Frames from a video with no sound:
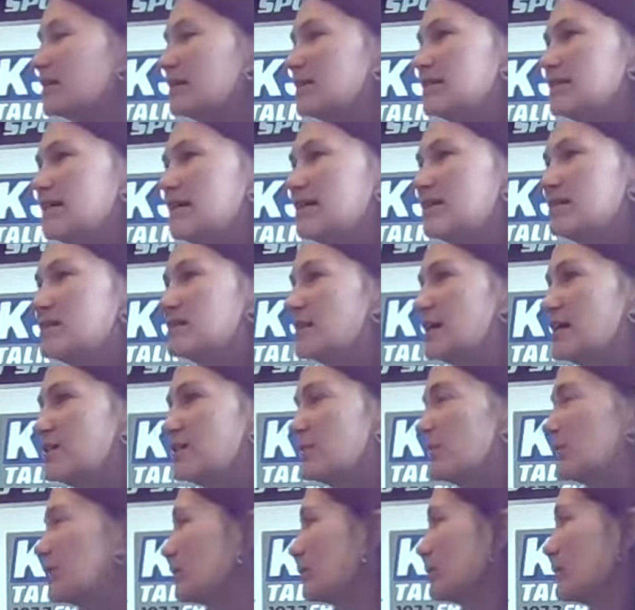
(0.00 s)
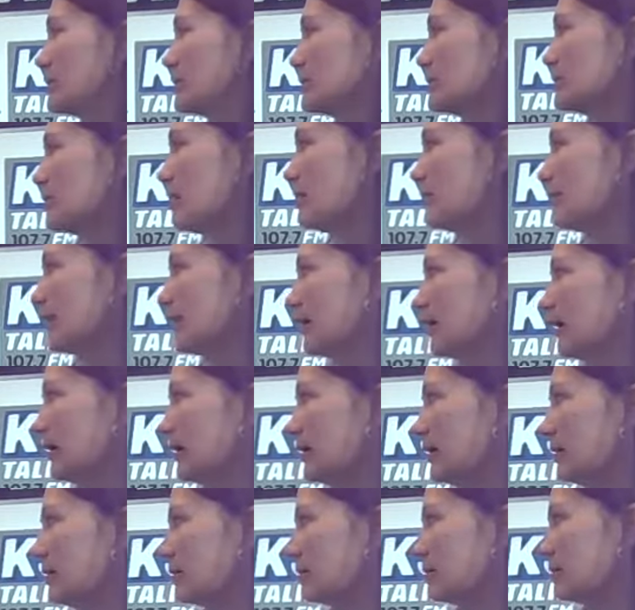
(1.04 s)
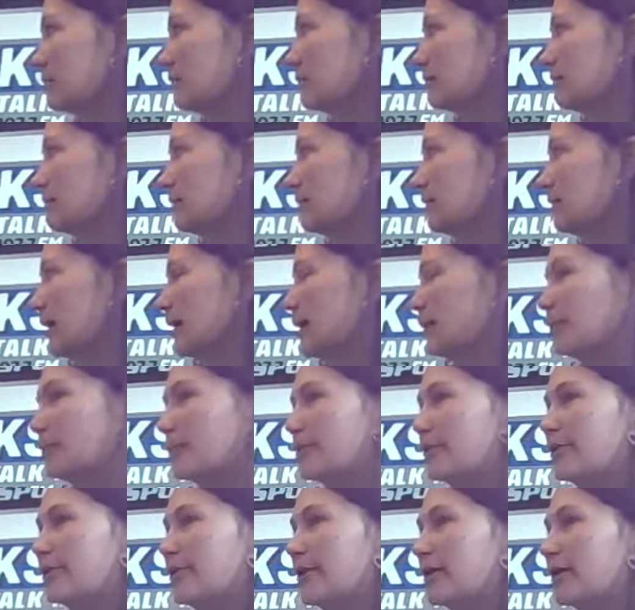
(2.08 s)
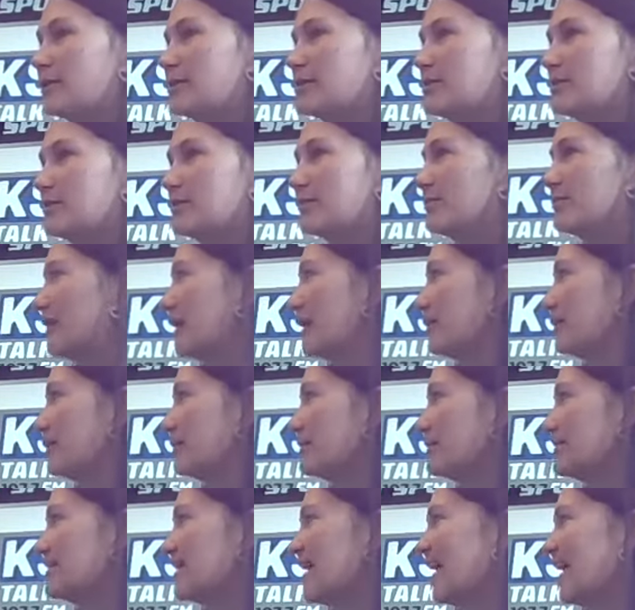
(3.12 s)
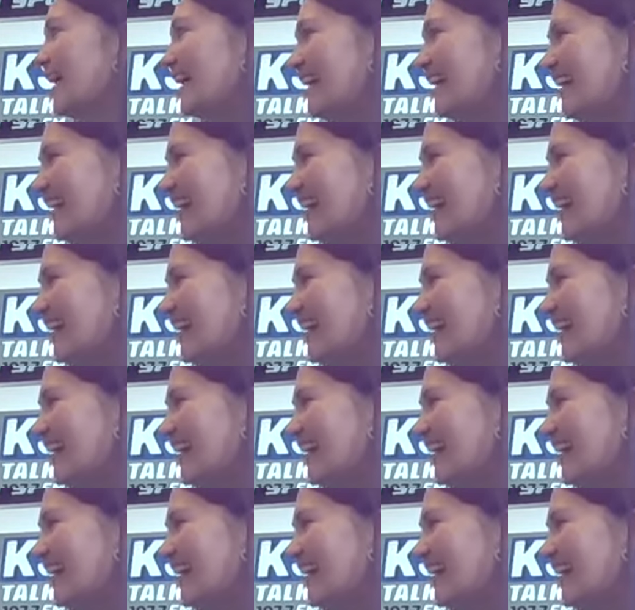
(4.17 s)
going to say this last winter was not very productive, I would say.